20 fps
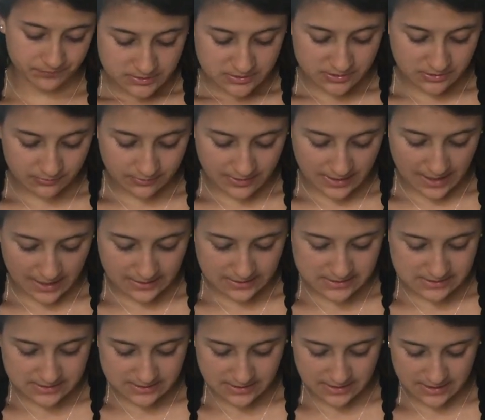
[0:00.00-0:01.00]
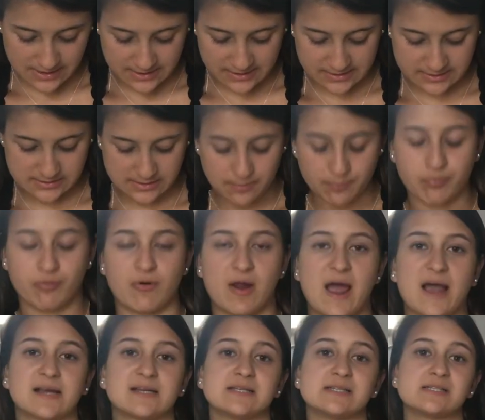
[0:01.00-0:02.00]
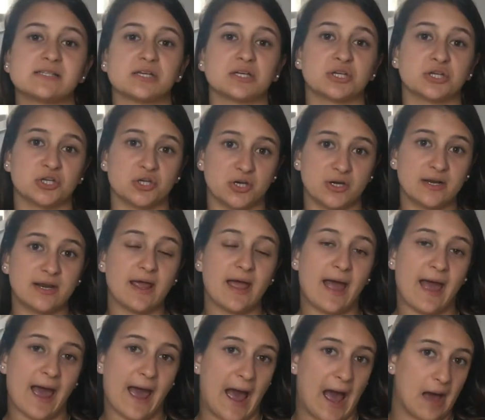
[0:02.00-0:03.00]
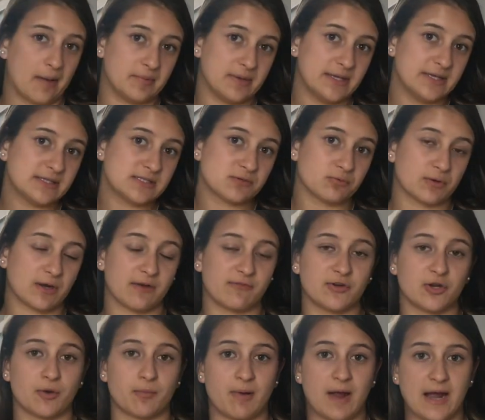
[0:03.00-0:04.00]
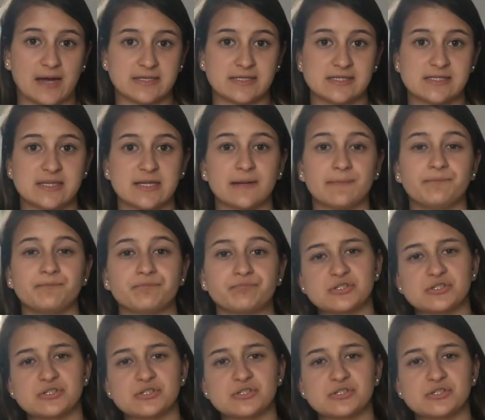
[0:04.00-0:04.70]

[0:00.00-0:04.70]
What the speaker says: So next is practice good habits whenever you're practicing.